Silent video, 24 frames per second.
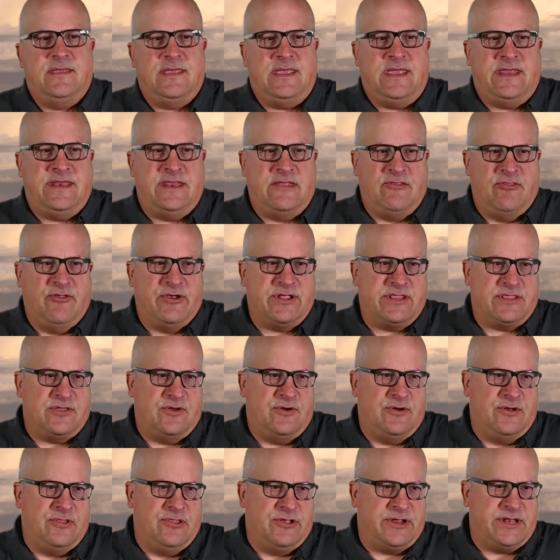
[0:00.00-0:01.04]
And then look at the
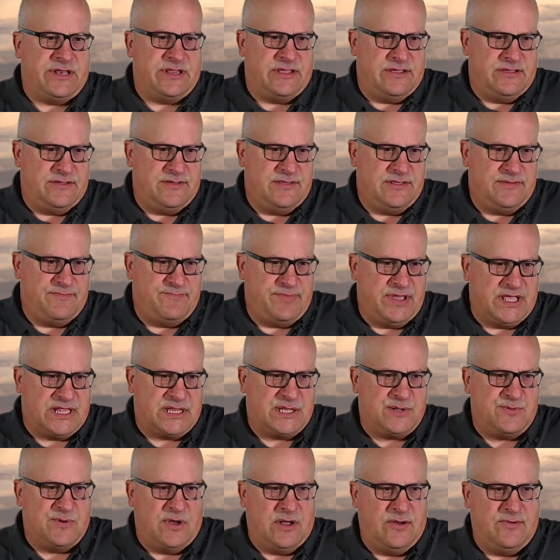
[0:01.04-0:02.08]
oh, look at the big
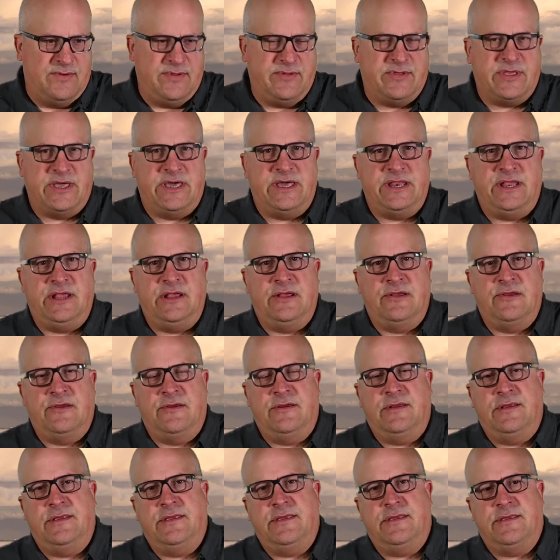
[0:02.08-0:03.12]
swell we've got here.